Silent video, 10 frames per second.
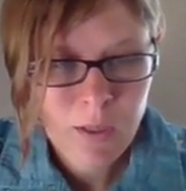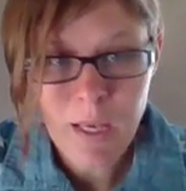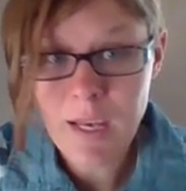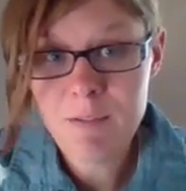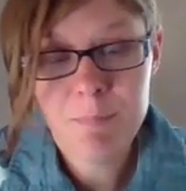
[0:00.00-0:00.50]

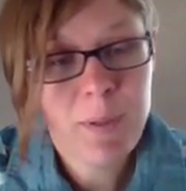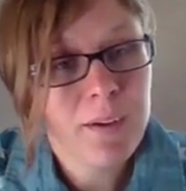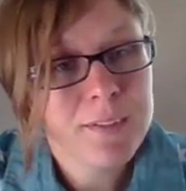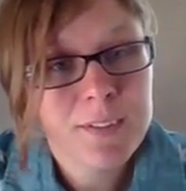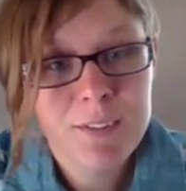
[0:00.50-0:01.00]
And
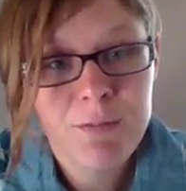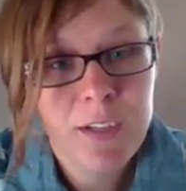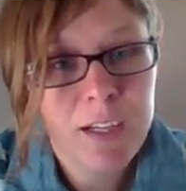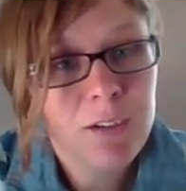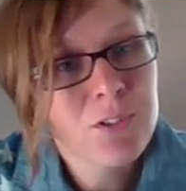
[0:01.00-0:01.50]
because this is
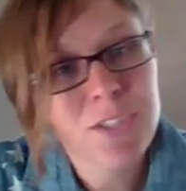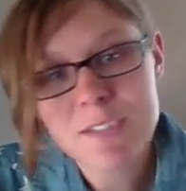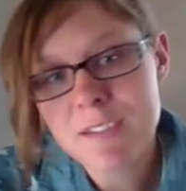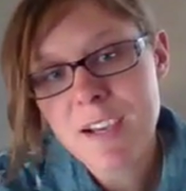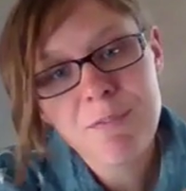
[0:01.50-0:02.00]
video,
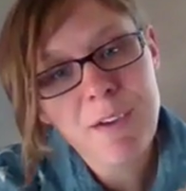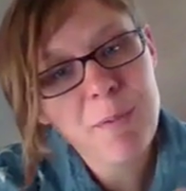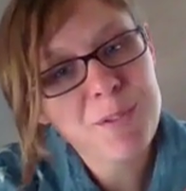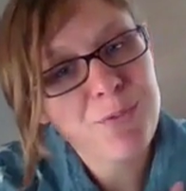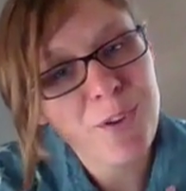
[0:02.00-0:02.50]
just like if I
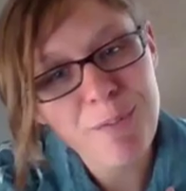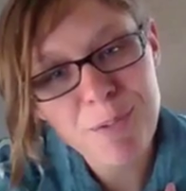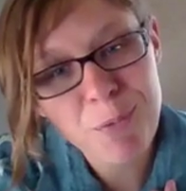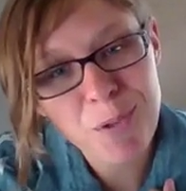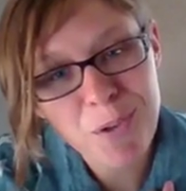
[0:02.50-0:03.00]
was in front of
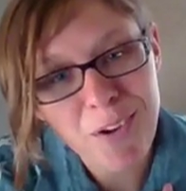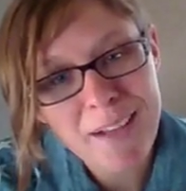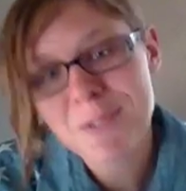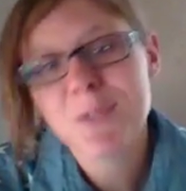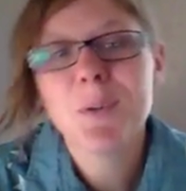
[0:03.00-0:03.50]
the real
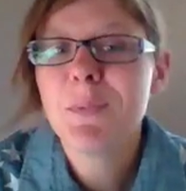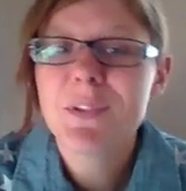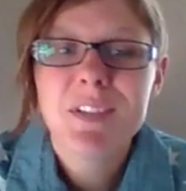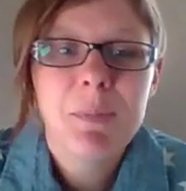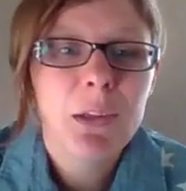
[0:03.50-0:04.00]
classroom, you'll
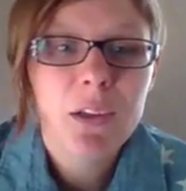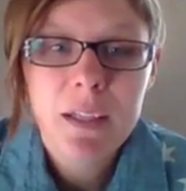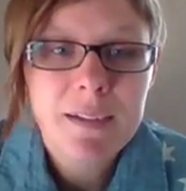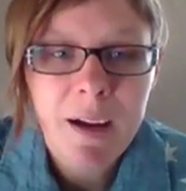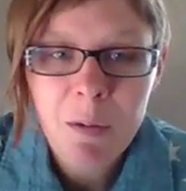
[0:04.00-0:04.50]
see me
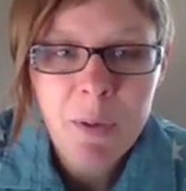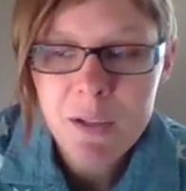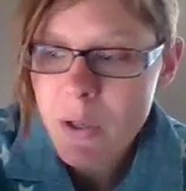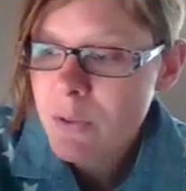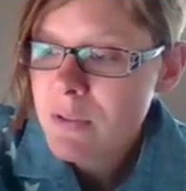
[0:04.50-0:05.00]
looking down at my
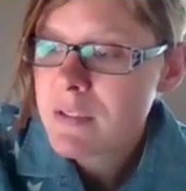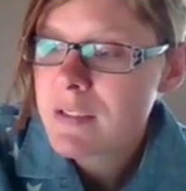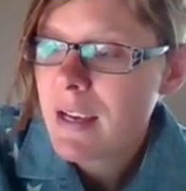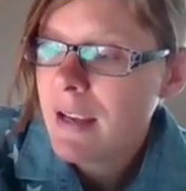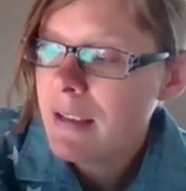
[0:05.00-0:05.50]
notes
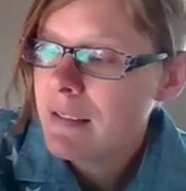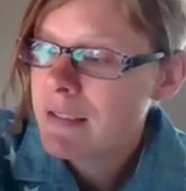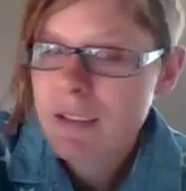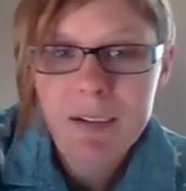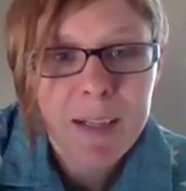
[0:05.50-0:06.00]
and
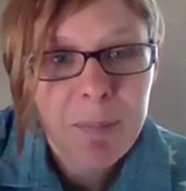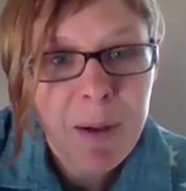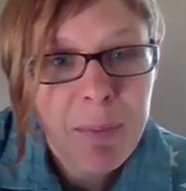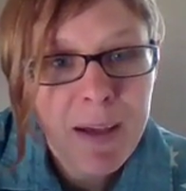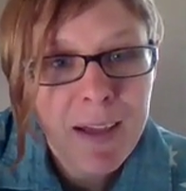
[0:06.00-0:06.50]
clicking my
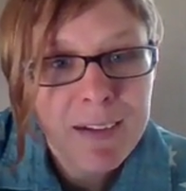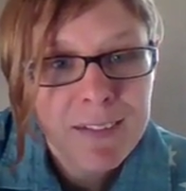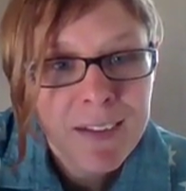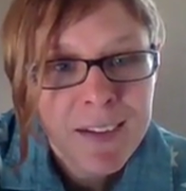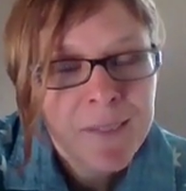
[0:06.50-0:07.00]
pen.
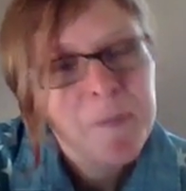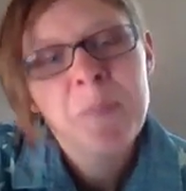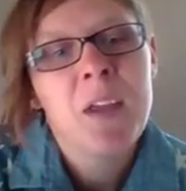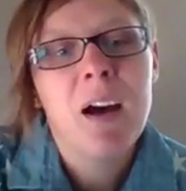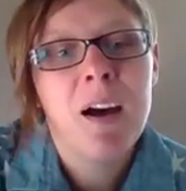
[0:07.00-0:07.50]

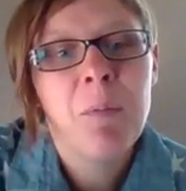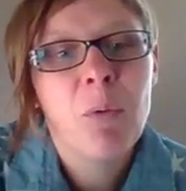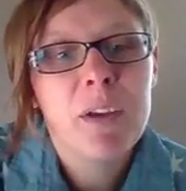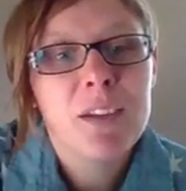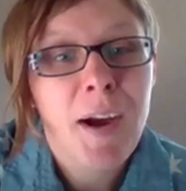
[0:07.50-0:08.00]
And
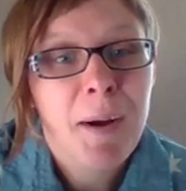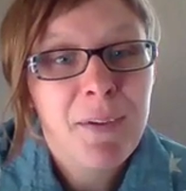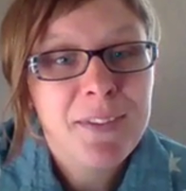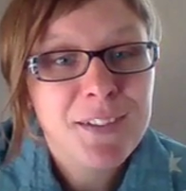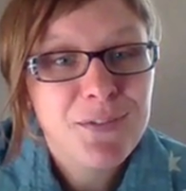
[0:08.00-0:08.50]
we can talk
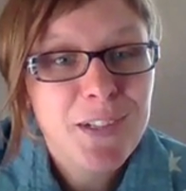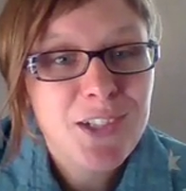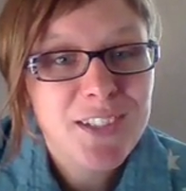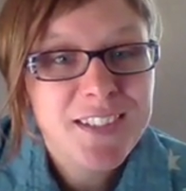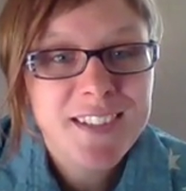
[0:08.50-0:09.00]
about these
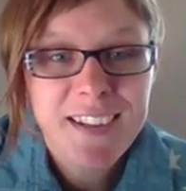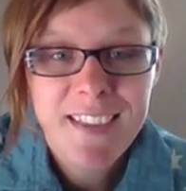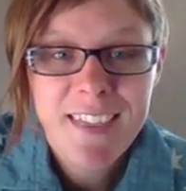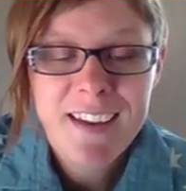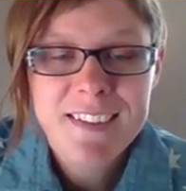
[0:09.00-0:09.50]
fidgets and
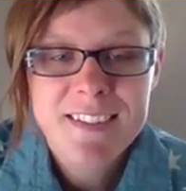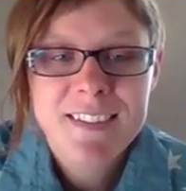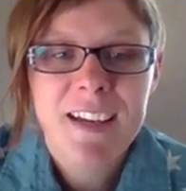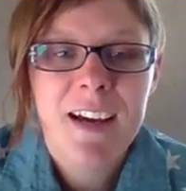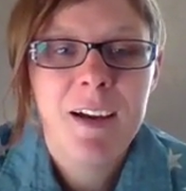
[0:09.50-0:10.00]

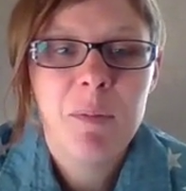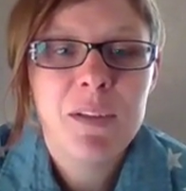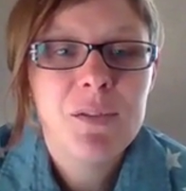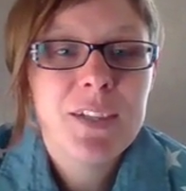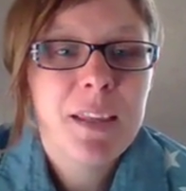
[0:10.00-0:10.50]
things
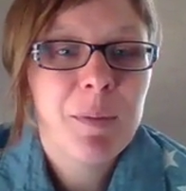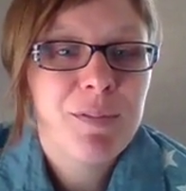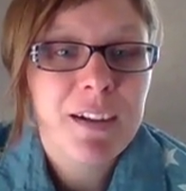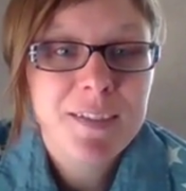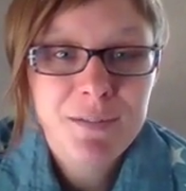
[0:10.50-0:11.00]
and using them
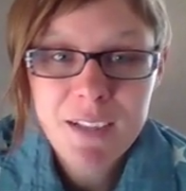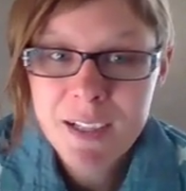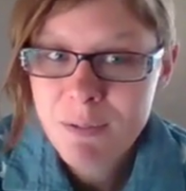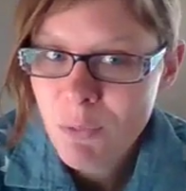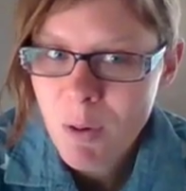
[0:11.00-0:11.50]

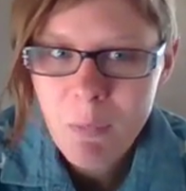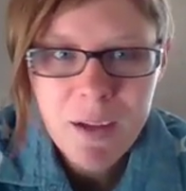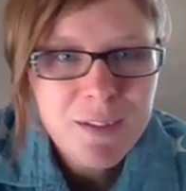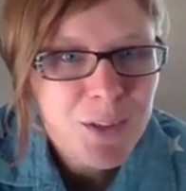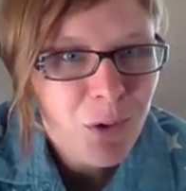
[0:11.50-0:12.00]
effectively when we
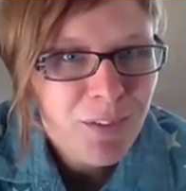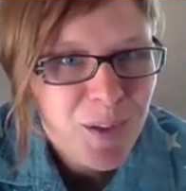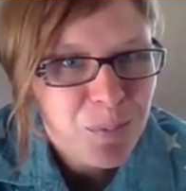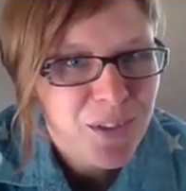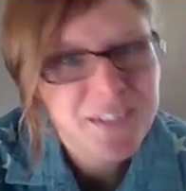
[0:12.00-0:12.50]
get to your
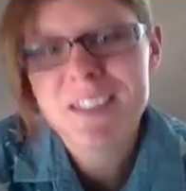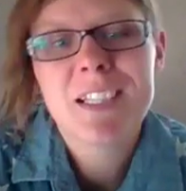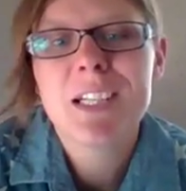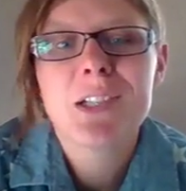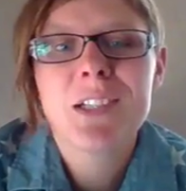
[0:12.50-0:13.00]
video
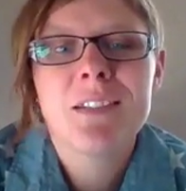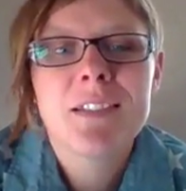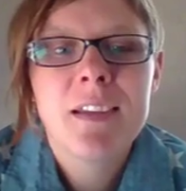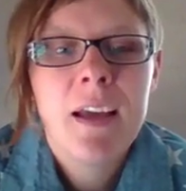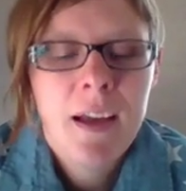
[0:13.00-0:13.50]
presentations.